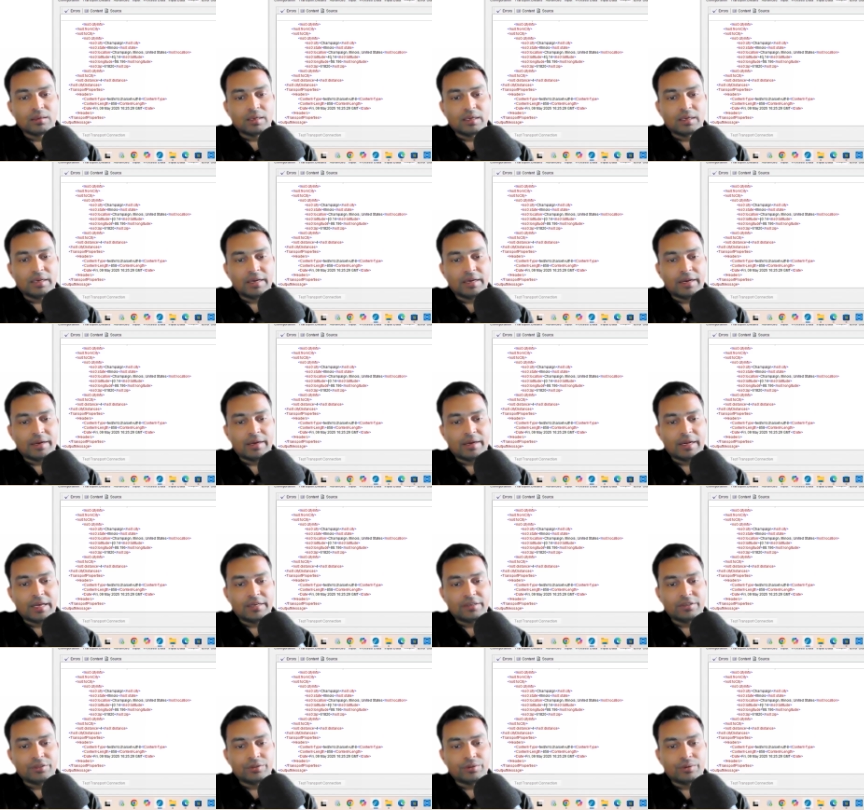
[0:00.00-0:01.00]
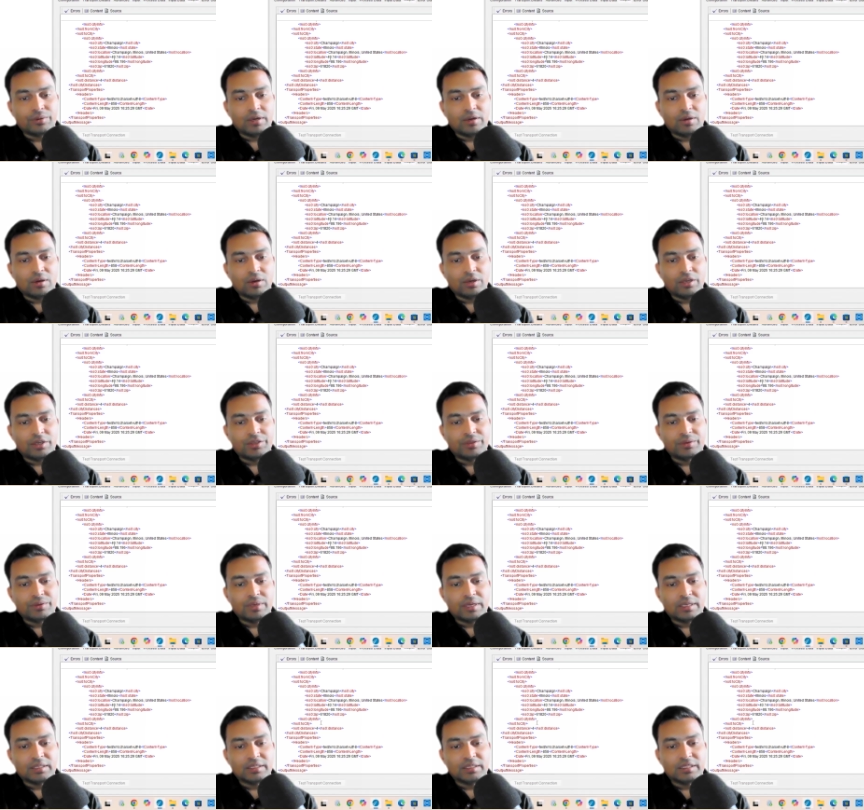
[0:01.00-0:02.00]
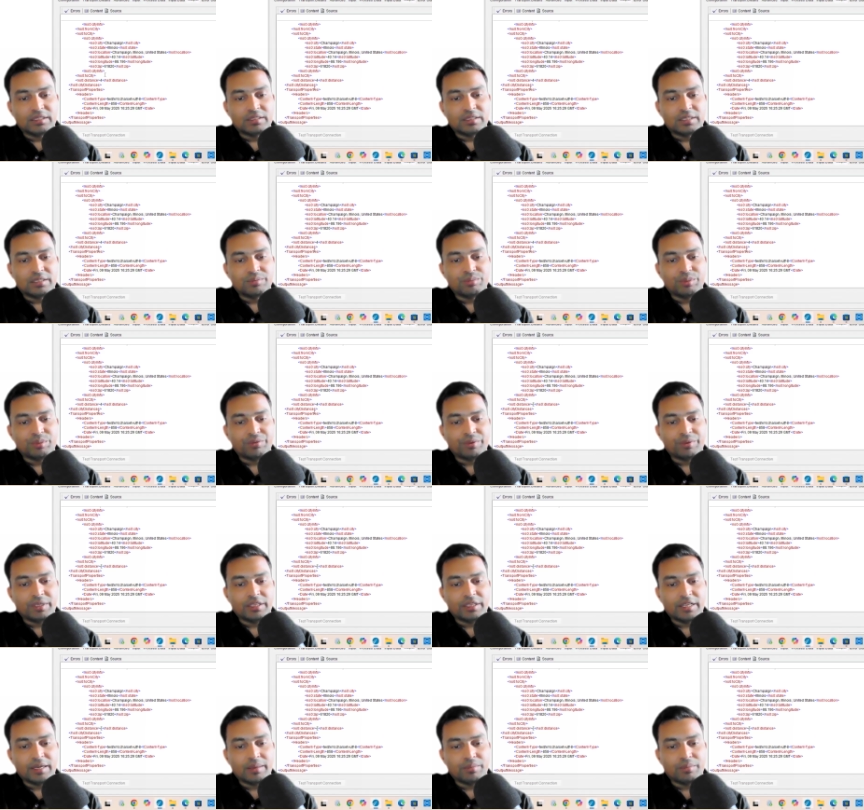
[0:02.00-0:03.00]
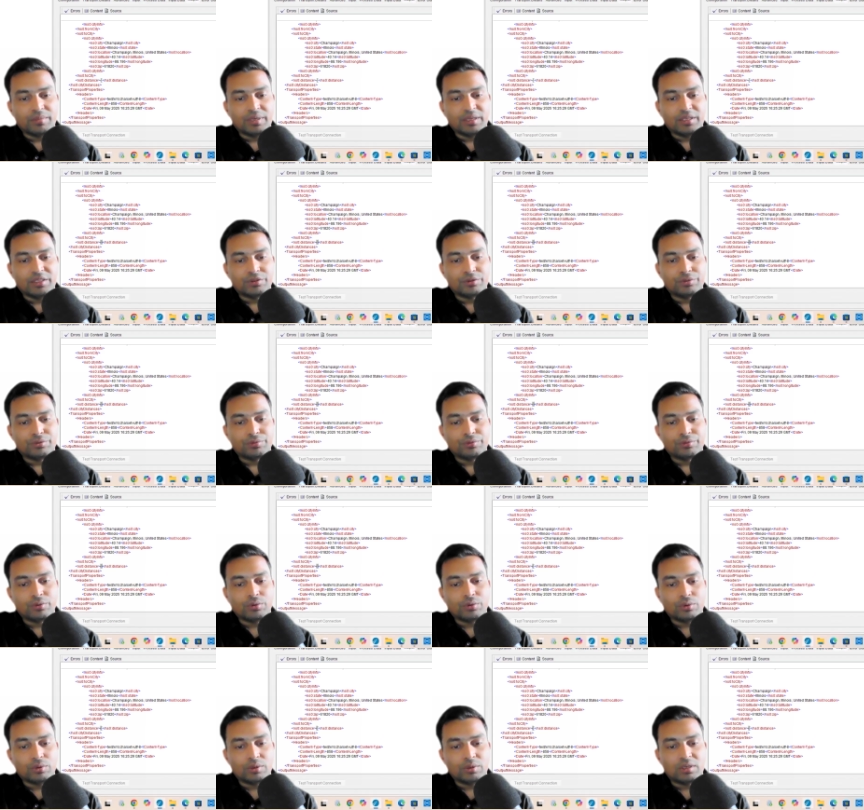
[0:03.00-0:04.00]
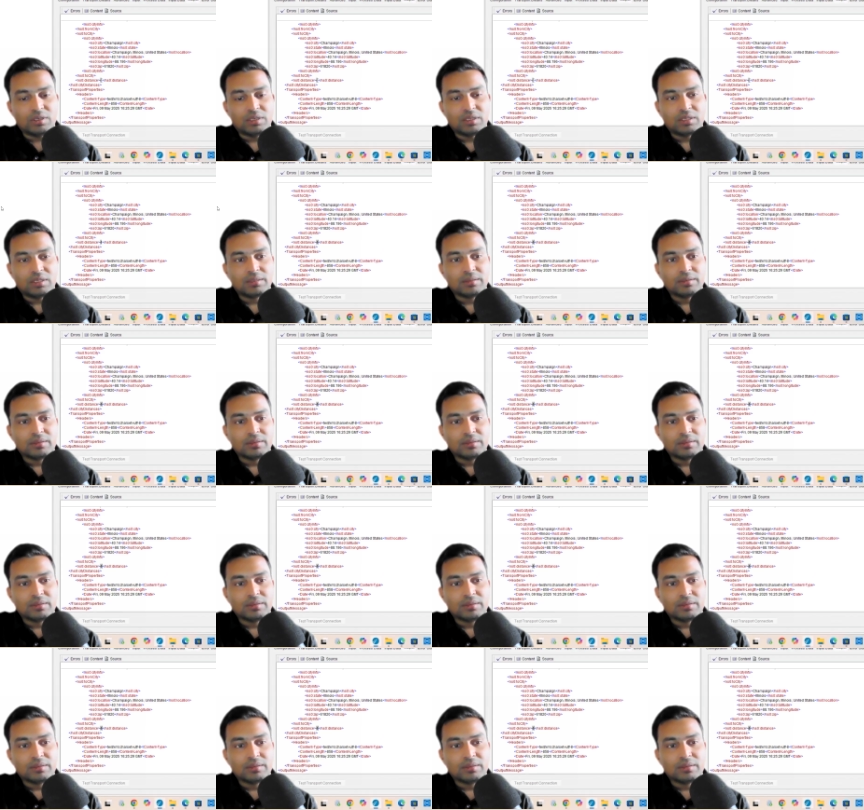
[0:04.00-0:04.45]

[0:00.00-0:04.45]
and latitude and longitude, and the distance between them is 4.